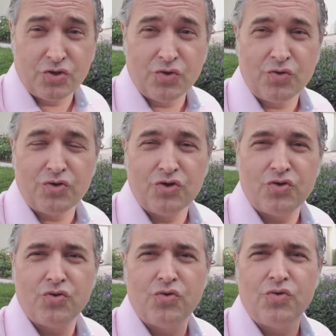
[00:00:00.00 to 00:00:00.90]
to
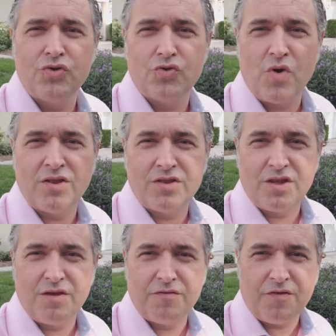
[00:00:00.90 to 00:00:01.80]
two hundred
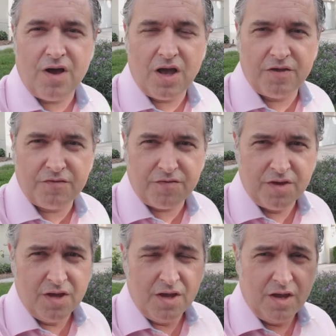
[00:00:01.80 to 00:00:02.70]
twenty-five
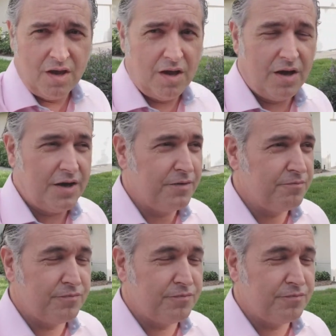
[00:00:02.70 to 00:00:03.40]
dollars.